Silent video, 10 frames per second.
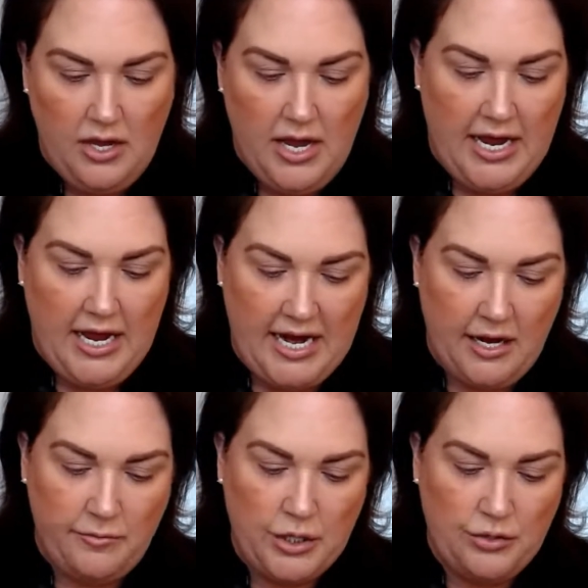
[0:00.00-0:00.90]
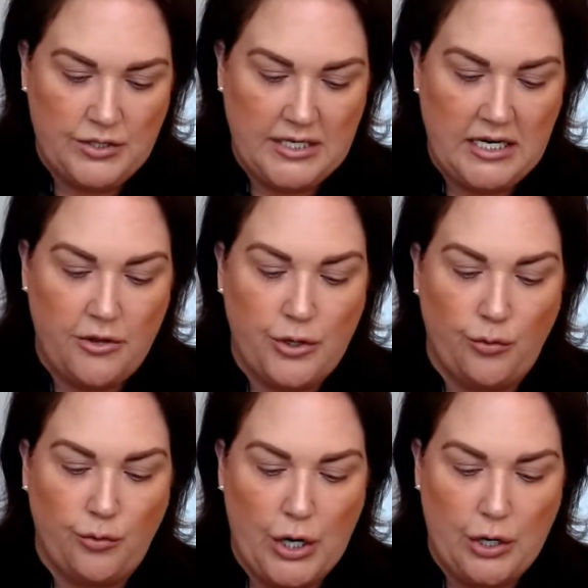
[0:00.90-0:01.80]
And I am using the
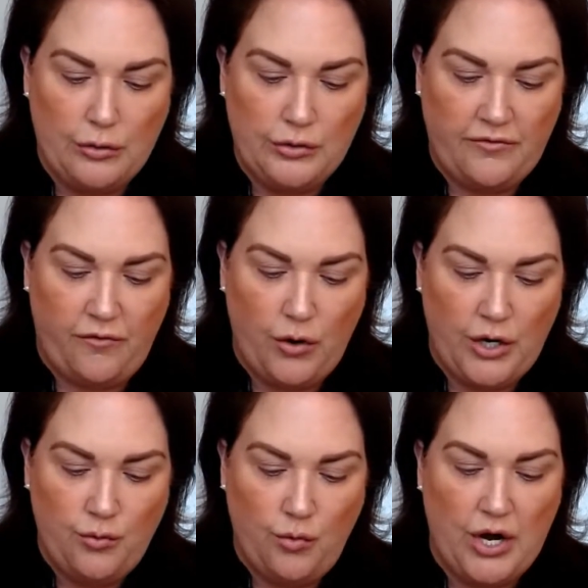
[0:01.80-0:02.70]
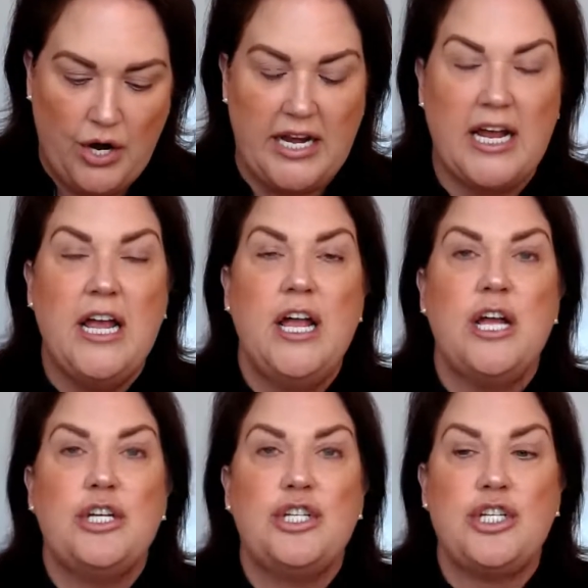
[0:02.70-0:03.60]
Rose 4 and 1
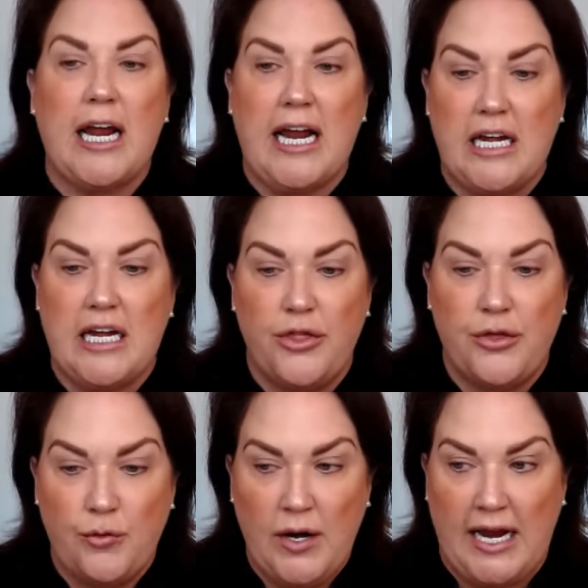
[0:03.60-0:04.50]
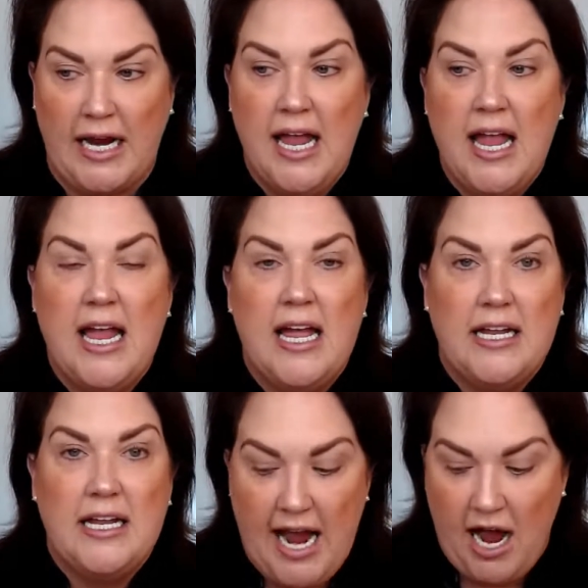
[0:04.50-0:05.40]
Shade 3.
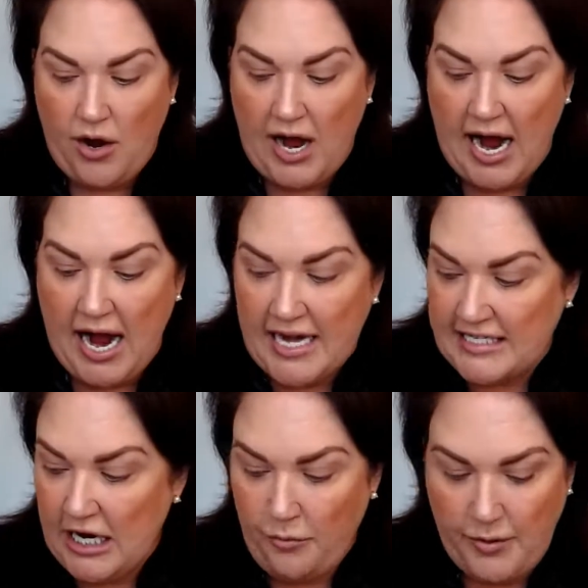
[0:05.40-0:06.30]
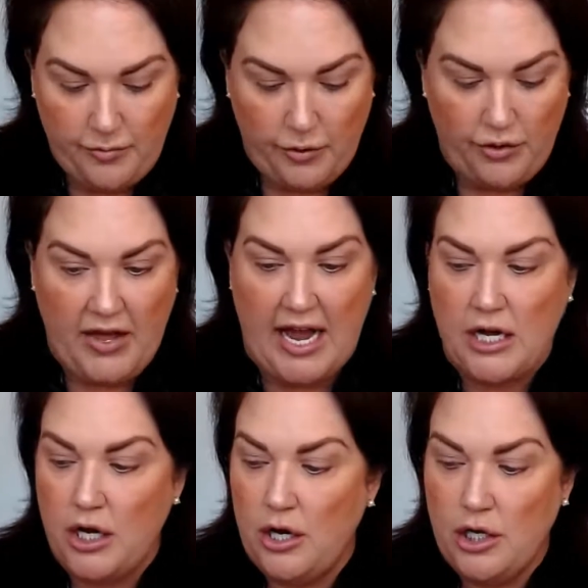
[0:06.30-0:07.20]
Now, I tell people that
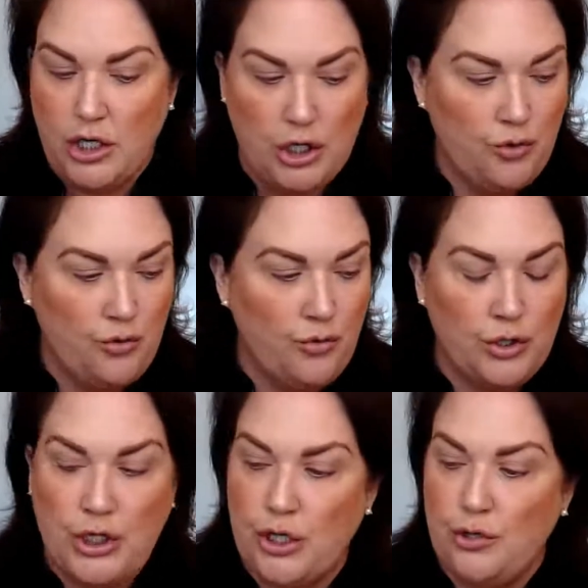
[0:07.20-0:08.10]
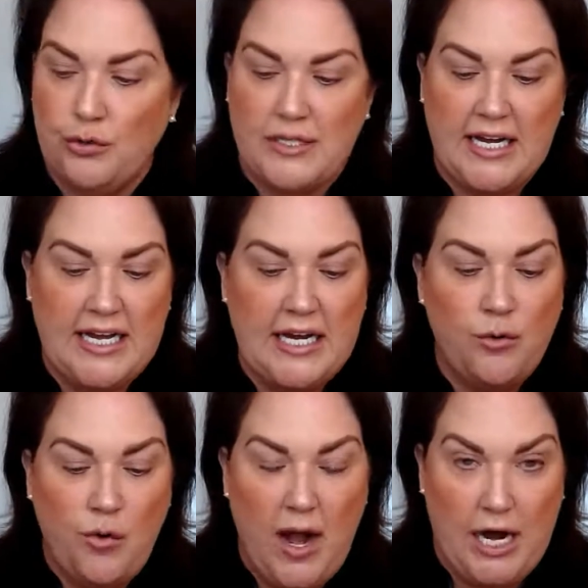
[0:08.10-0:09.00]
you will use
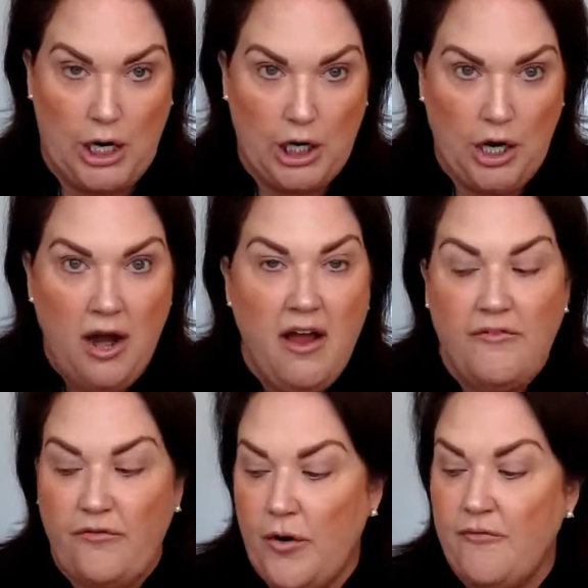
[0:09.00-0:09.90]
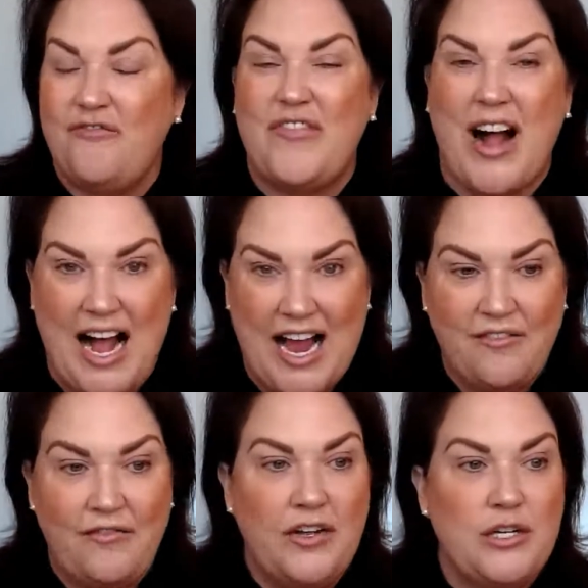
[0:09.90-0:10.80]
anywhere from five
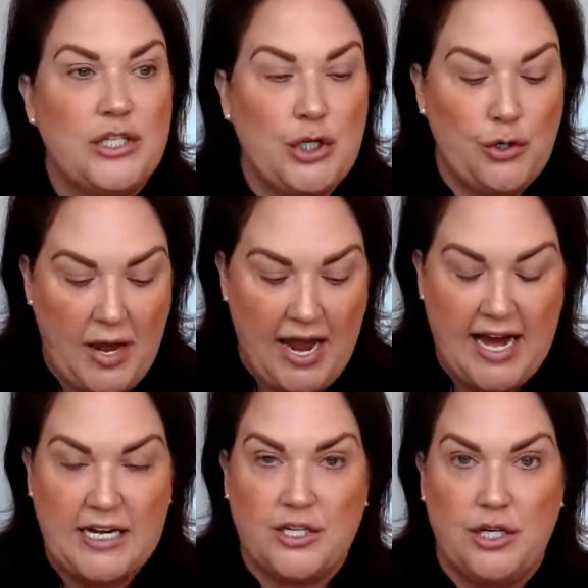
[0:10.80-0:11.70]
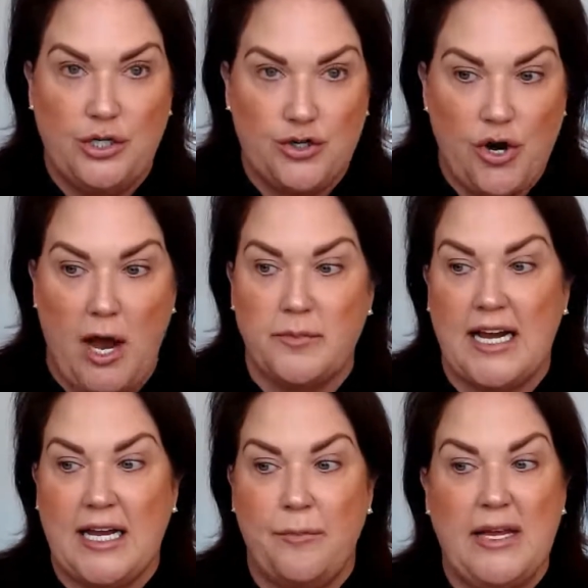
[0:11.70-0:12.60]
to eight drops. I
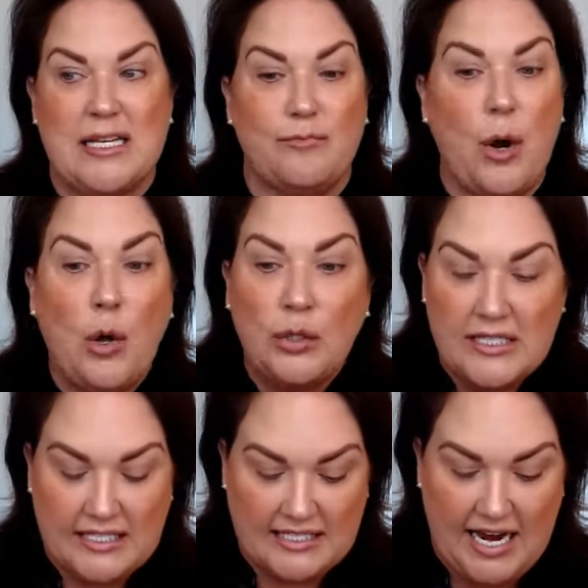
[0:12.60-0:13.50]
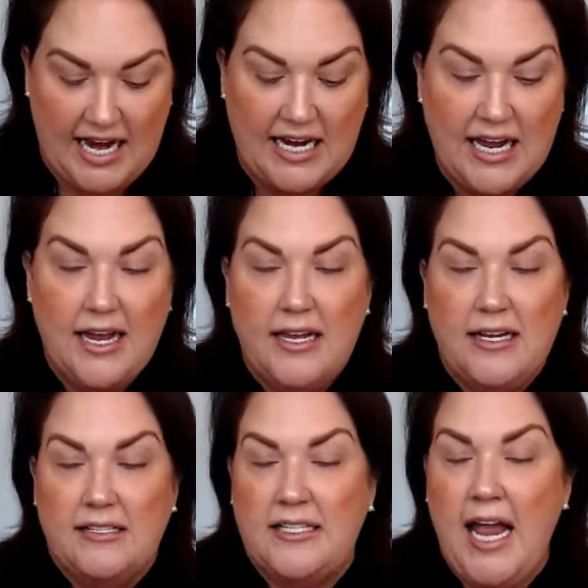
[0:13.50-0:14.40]
can be as bold as to say
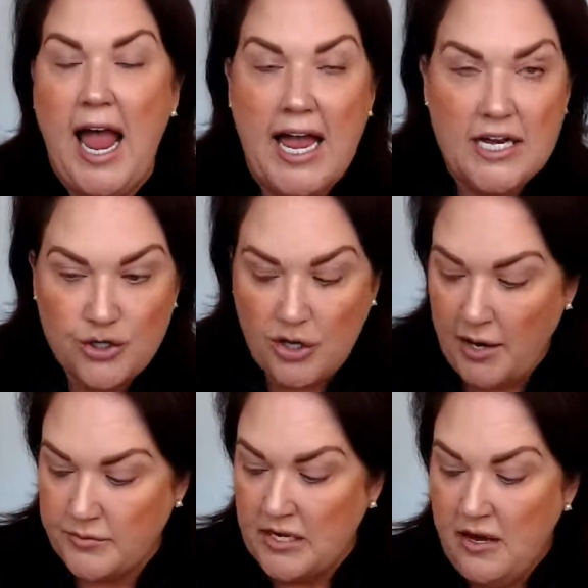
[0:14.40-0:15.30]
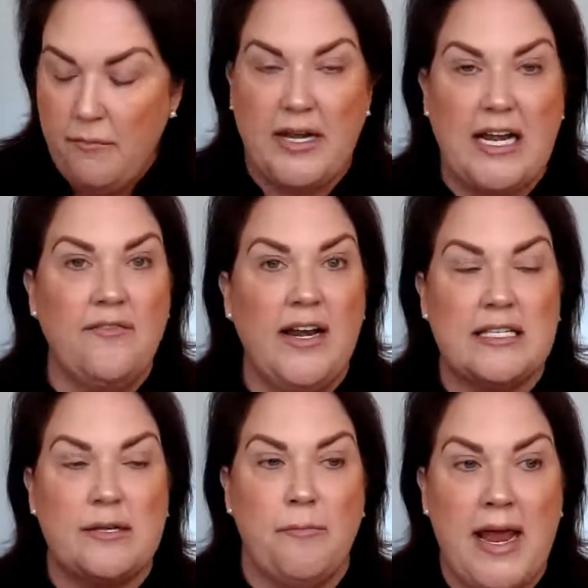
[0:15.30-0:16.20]
10 drops, but even
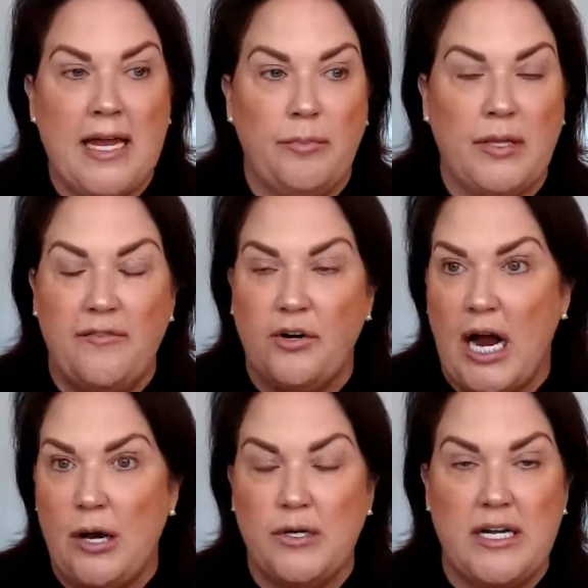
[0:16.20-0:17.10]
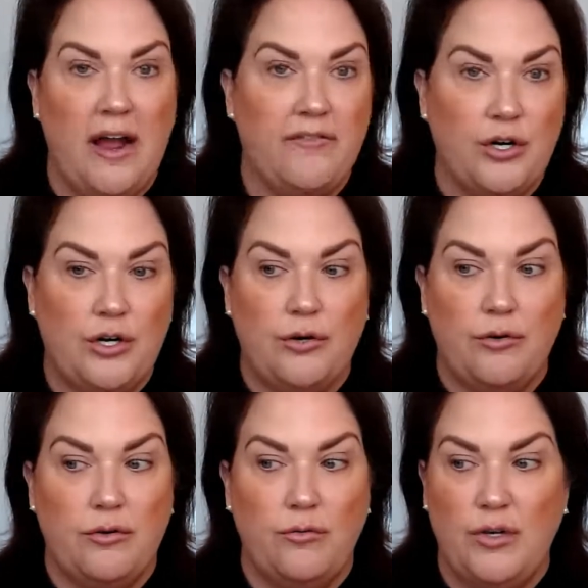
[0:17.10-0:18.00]
as a makeup lover, I would never
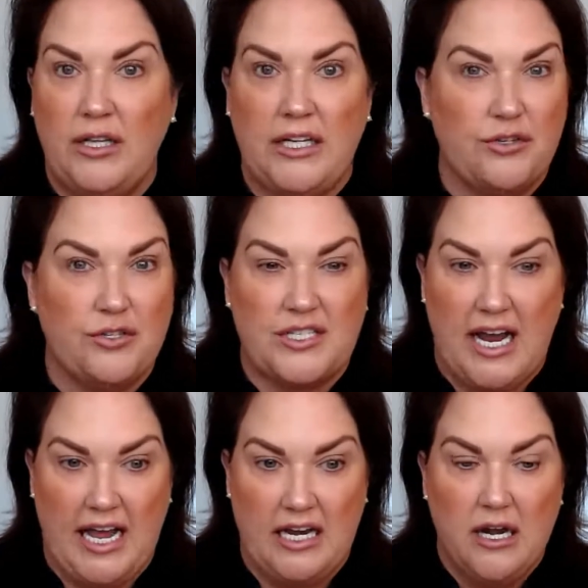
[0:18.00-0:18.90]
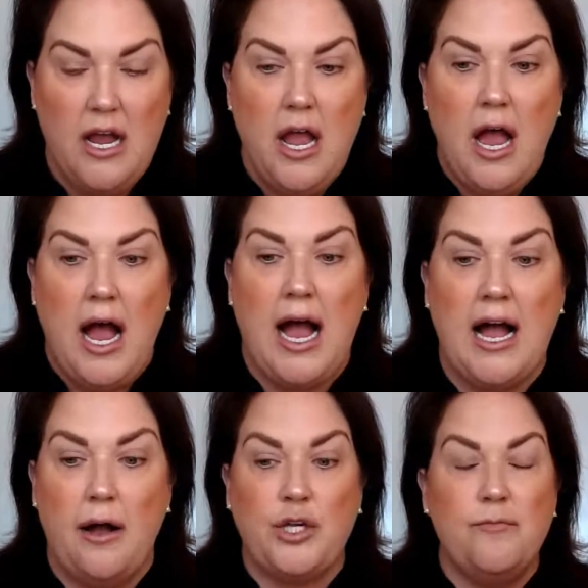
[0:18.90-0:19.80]
really use 10.
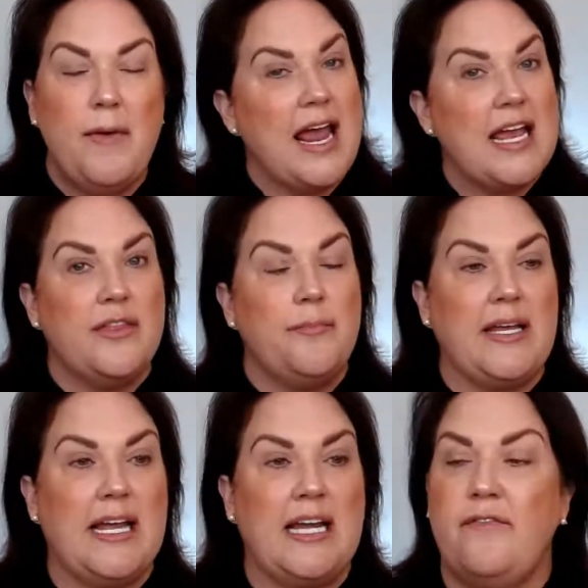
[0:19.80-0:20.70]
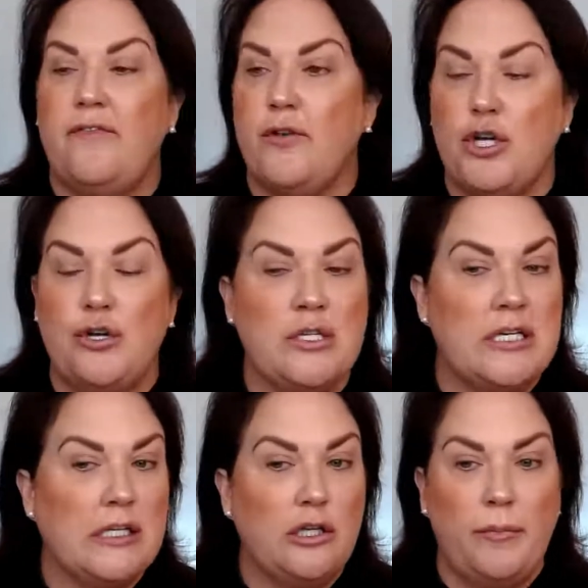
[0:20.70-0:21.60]
Um, you may in the beginning, if you're using
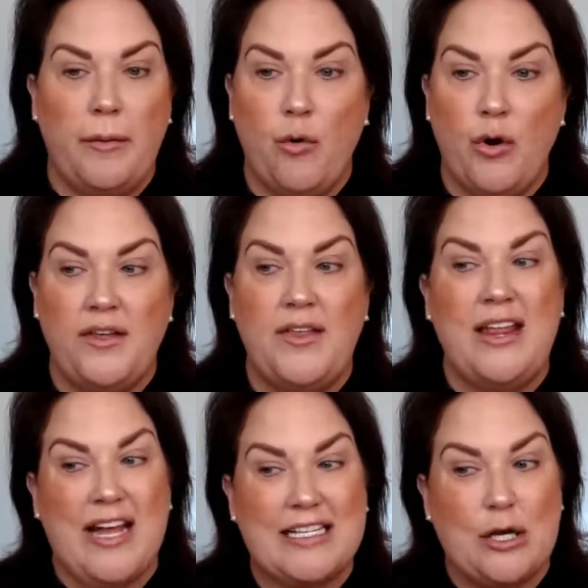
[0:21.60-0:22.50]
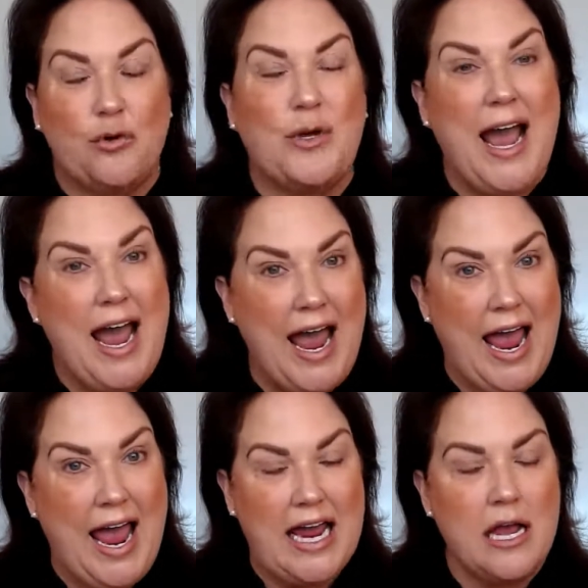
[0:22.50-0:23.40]
a little bit more than that, that's
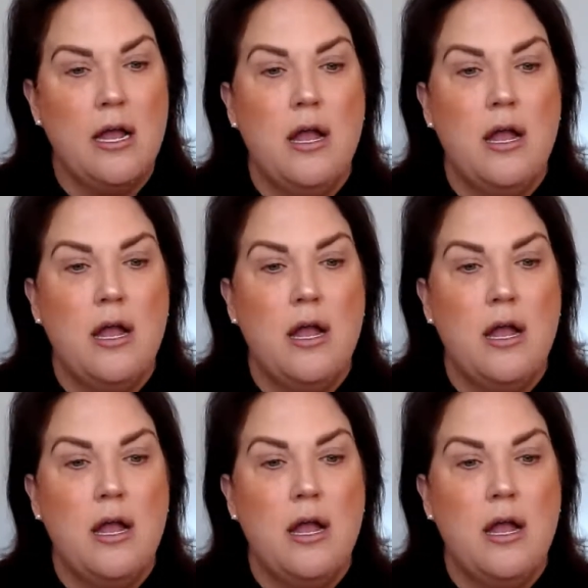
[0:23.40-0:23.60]
okay.